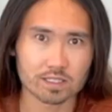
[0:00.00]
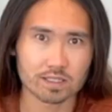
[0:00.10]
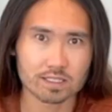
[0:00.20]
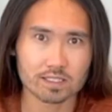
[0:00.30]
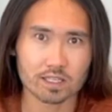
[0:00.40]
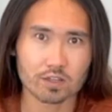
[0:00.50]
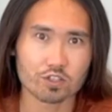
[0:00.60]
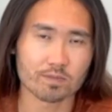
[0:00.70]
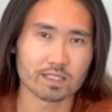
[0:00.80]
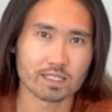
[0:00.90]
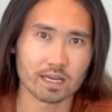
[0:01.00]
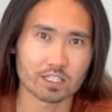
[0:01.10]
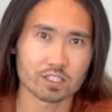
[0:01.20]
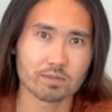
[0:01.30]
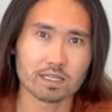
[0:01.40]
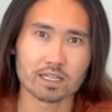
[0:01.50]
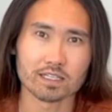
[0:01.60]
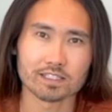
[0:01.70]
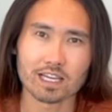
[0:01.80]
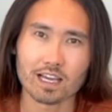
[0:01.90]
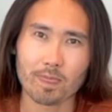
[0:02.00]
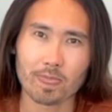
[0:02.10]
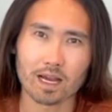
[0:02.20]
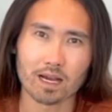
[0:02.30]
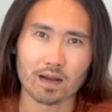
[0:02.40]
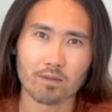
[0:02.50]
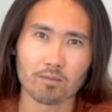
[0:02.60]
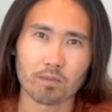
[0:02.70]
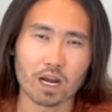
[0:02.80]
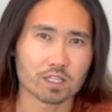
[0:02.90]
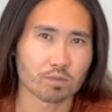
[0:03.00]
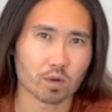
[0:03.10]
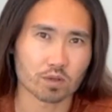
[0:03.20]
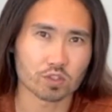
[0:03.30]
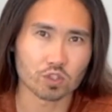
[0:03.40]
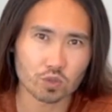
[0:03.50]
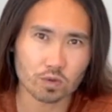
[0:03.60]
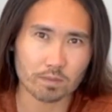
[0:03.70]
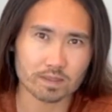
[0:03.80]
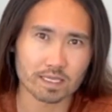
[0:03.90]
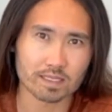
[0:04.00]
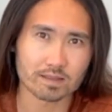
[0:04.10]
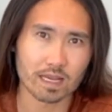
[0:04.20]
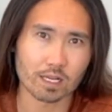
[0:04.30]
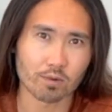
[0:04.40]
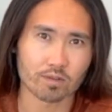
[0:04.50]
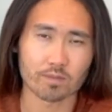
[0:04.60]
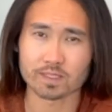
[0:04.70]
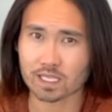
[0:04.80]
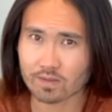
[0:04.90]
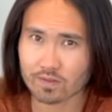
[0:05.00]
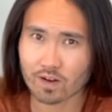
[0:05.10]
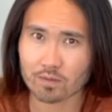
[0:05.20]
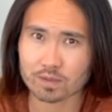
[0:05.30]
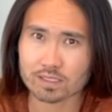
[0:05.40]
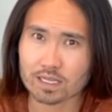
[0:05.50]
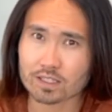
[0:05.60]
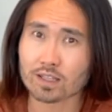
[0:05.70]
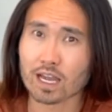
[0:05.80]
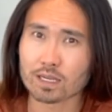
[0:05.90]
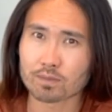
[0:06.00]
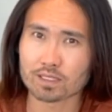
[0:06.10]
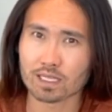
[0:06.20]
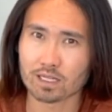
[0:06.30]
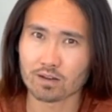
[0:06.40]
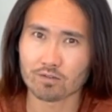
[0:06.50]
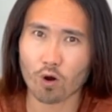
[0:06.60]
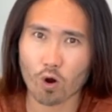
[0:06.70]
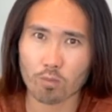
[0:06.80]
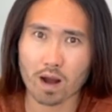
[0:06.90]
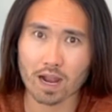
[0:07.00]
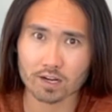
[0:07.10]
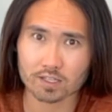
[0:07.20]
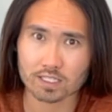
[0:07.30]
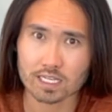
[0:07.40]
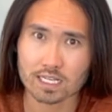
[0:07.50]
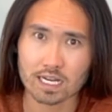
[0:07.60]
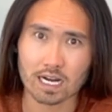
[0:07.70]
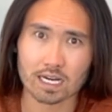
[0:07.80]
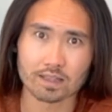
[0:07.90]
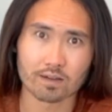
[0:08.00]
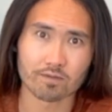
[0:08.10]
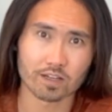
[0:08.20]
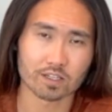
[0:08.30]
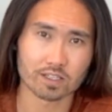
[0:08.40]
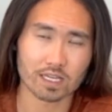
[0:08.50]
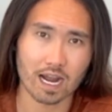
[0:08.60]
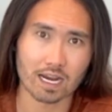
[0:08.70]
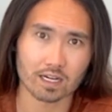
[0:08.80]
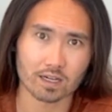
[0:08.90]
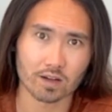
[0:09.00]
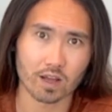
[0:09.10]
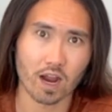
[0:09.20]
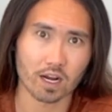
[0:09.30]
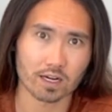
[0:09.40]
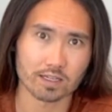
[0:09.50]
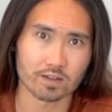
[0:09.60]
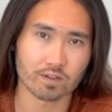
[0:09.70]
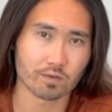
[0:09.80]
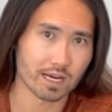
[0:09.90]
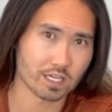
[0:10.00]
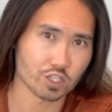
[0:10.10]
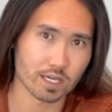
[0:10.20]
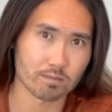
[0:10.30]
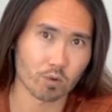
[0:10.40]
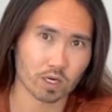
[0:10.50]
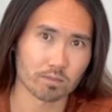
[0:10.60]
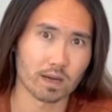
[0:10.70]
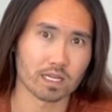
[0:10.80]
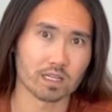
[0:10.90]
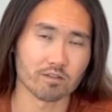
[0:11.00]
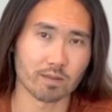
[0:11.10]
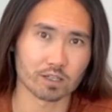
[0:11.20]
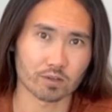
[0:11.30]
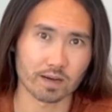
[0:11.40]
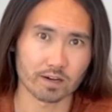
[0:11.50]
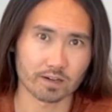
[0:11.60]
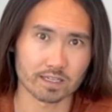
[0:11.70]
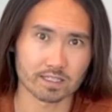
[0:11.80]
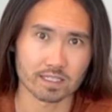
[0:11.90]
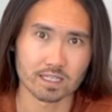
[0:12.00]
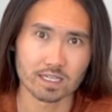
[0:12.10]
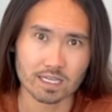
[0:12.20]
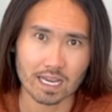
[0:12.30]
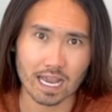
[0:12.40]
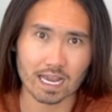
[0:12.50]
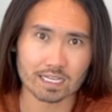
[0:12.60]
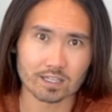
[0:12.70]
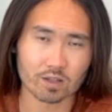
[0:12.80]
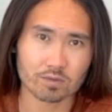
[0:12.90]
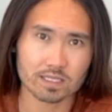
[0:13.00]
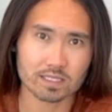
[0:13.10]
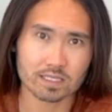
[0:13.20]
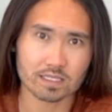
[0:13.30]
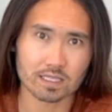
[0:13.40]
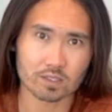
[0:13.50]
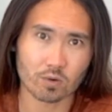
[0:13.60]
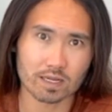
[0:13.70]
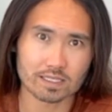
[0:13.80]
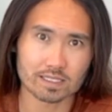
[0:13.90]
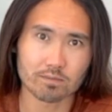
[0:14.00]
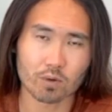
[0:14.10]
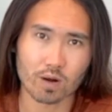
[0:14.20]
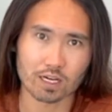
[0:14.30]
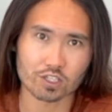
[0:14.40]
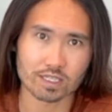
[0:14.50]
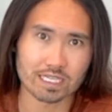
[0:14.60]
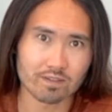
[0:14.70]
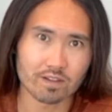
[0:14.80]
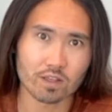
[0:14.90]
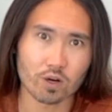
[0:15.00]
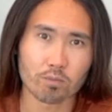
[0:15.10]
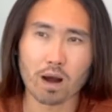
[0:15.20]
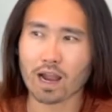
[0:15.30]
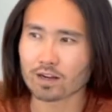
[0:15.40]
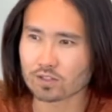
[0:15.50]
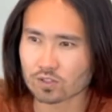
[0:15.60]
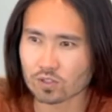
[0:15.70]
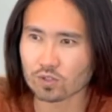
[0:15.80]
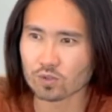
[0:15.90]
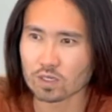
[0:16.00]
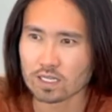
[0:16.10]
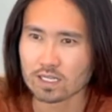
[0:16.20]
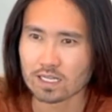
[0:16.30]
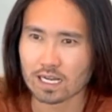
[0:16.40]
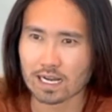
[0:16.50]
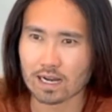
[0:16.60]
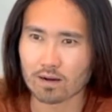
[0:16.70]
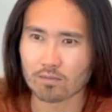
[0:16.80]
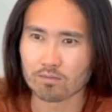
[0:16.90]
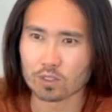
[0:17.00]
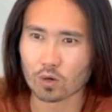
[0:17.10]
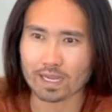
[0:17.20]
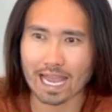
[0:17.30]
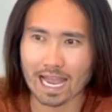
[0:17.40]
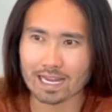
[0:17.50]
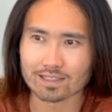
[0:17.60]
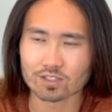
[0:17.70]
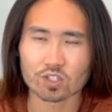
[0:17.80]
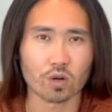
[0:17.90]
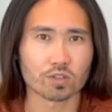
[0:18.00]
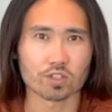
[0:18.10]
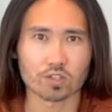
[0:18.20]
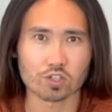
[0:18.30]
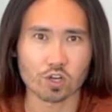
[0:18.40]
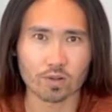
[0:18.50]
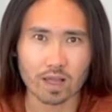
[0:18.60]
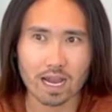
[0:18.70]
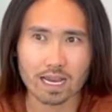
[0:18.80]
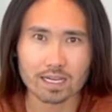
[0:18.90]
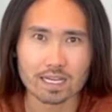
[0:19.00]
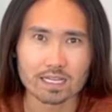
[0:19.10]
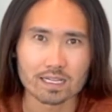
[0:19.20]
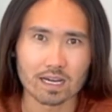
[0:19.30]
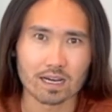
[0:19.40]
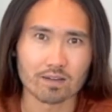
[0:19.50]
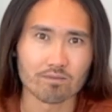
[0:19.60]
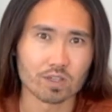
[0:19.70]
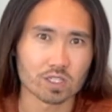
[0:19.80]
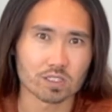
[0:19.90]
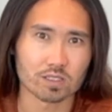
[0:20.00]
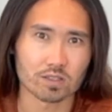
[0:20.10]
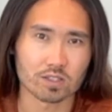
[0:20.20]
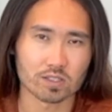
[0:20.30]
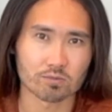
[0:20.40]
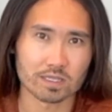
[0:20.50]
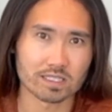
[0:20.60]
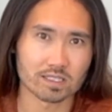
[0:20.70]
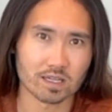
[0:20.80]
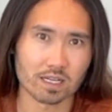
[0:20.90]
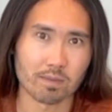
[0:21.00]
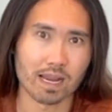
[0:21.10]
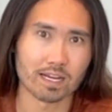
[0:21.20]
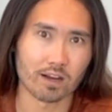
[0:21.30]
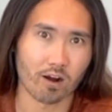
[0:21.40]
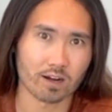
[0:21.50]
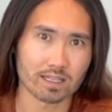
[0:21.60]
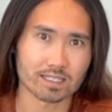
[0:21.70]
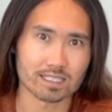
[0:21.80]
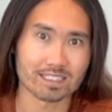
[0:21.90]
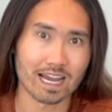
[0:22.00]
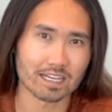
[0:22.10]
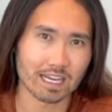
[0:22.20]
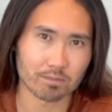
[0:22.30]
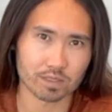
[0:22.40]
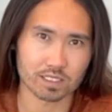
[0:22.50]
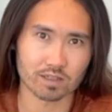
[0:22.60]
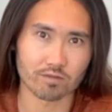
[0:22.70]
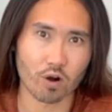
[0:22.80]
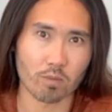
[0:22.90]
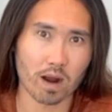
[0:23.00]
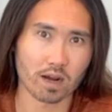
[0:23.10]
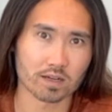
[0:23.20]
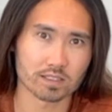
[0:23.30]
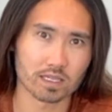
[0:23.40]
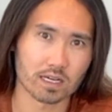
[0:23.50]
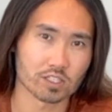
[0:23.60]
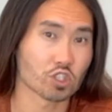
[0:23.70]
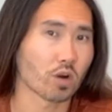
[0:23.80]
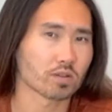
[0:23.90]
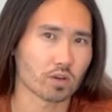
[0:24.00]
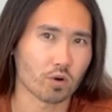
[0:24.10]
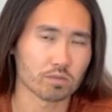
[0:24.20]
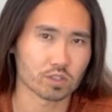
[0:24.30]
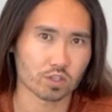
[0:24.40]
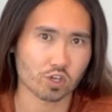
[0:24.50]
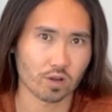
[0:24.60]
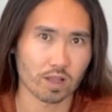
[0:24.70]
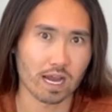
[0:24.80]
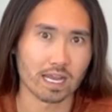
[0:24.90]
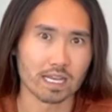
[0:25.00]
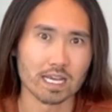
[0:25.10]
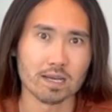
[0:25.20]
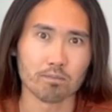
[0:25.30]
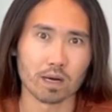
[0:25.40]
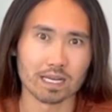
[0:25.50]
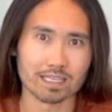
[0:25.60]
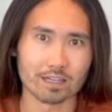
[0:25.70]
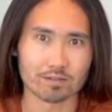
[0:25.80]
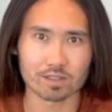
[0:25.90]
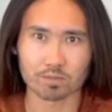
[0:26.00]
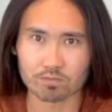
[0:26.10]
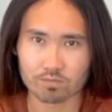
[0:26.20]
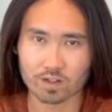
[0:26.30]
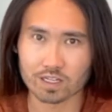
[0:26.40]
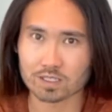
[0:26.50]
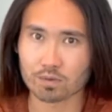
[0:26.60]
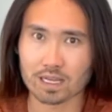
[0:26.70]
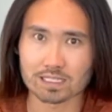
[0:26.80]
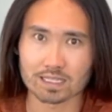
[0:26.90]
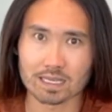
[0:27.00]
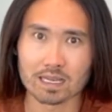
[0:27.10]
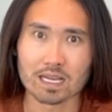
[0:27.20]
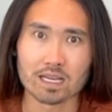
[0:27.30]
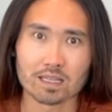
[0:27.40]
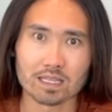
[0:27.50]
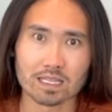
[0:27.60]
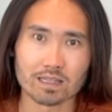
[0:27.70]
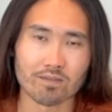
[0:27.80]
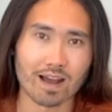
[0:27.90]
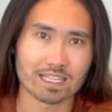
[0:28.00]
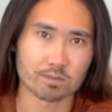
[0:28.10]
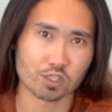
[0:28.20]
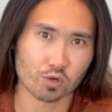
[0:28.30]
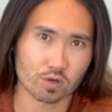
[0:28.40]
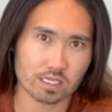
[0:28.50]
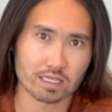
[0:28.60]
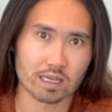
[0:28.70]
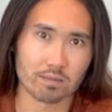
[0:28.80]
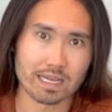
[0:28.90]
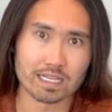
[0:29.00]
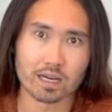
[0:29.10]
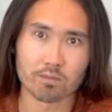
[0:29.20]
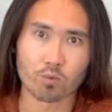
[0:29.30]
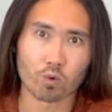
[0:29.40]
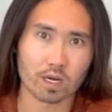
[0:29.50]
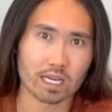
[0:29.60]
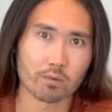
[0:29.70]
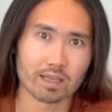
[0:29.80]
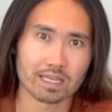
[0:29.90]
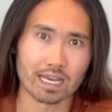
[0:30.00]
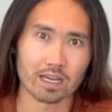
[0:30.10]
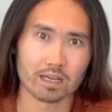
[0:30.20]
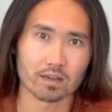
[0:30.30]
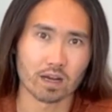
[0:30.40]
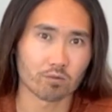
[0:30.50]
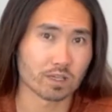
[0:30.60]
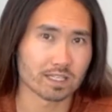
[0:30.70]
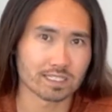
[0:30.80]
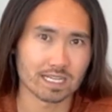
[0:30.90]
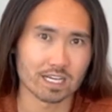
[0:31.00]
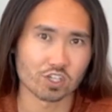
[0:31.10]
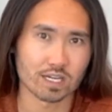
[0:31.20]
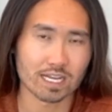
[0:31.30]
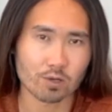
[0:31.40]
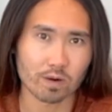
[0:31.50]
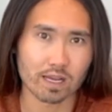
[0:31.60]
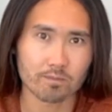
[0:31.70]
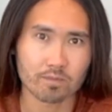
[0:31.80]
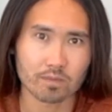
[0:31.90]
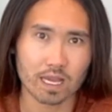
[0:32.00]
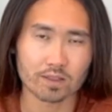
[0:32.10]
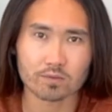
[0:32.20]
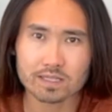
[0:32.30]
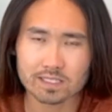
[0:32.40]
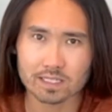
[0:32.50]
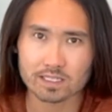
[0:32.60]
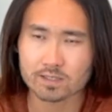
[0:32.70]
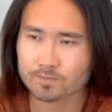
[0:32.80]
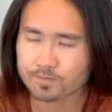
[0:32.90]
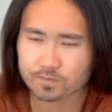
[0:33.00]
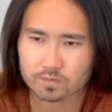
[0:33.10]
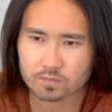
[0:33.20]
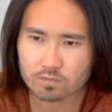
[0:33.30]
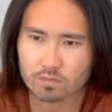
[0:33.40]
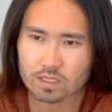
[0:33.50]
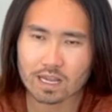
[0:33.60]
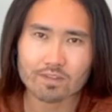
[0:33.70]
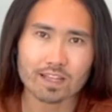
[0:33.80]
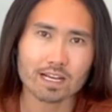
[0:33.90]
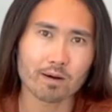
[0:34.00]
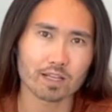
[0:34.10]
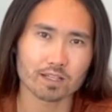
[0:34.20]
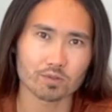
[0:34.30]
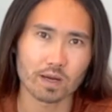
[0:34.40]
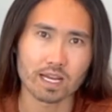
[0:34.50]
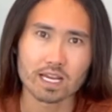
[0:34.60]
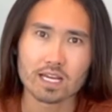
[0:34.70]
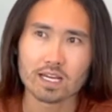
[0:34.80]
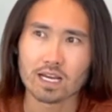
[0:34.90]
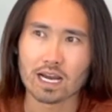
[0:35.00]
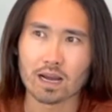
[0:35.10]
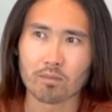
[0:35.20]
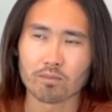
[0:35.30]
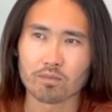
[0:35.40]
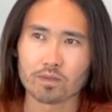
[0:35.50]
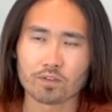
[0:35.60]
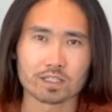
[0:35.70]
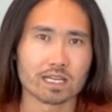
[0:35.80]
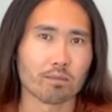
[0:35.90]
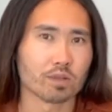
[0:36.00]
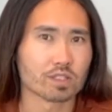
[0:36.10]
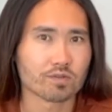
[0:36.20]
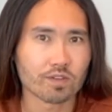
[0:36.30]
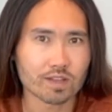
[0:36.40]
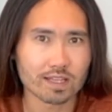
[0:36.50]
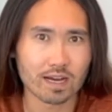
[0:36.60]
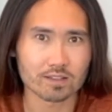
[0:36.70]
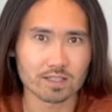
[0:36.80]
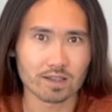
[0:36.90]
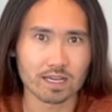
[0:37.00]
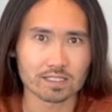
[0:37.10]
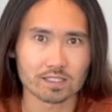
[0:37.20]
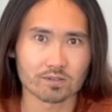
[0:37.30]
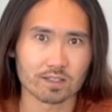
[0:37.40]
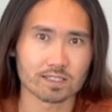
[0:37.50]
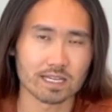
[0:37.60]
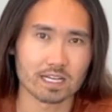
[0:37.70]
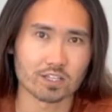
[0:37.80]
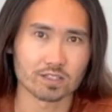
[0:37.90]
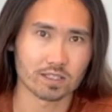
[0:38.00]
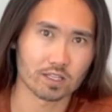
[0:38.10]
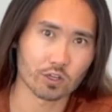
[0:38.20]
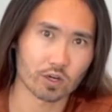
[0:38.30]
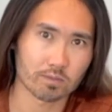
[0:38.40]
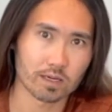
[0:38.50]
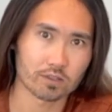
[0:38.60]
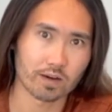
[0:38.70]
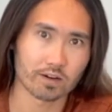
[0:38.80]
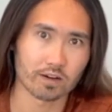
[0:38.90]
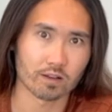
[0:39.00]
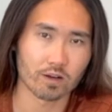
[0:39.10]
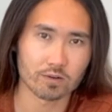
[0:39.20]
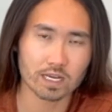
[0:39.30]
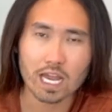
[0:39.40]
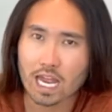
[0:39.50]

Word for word: And this is a huge mistake just because uh, buyer's brokers do represent anywhere from 75% to 90% of all buyers. Uh, that figure is higher on the higher end of the range in more competitive metro areas. And you know the reason is is quite simple actually. Even though buyers do um, you know can start to search online, uh, there's there's a recent study by NAR that says 98% of all buyers uh, start their home search online, but you know very surprisingly, the, the vast majority of them end up working with a, a real estate agent anyway. And the reason is you have to think about it this way. Um, for example, there's 50,000 licensed real estate agents in the New York metro area alone.